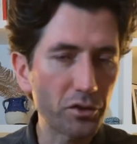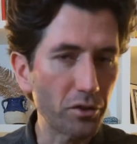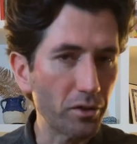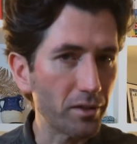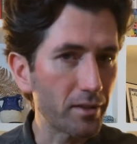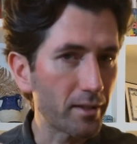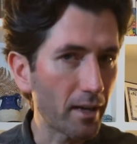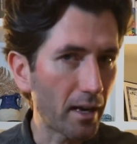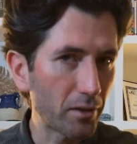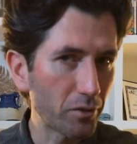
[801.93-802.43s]

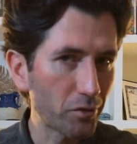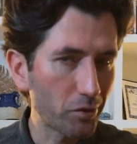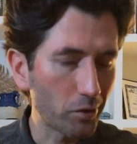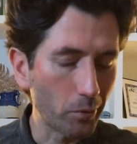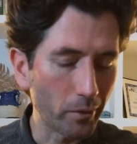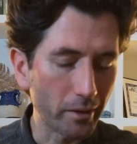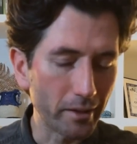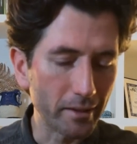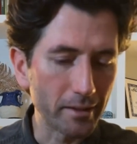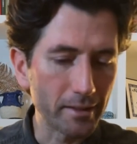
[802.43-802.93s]
certain styles you
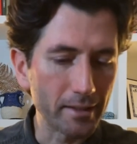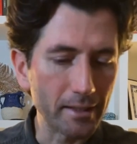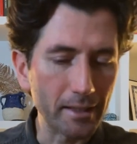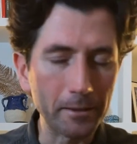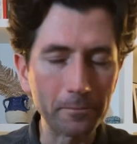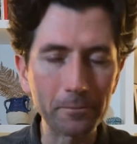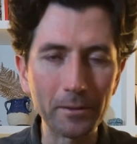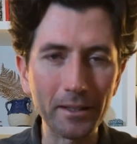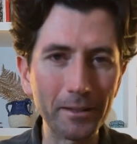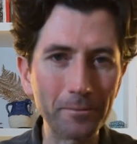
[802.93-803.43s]
want to
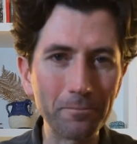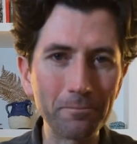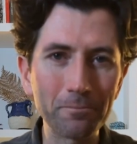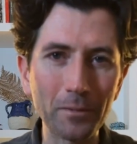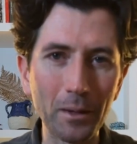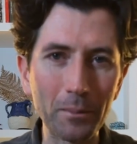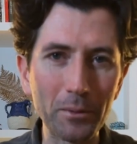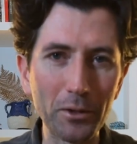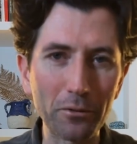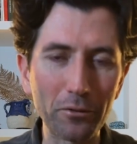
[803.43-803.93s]
see, then
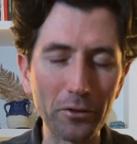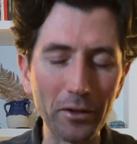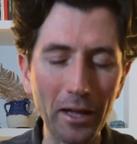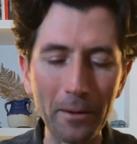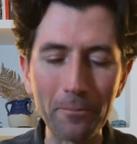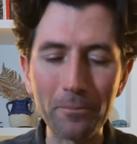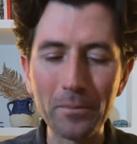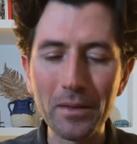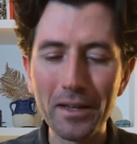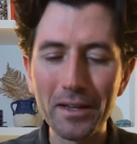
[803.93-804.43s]
I'm here for
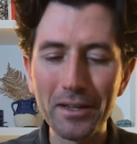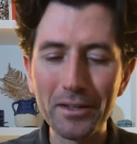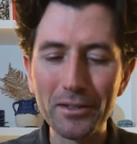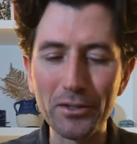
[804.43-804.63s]
that.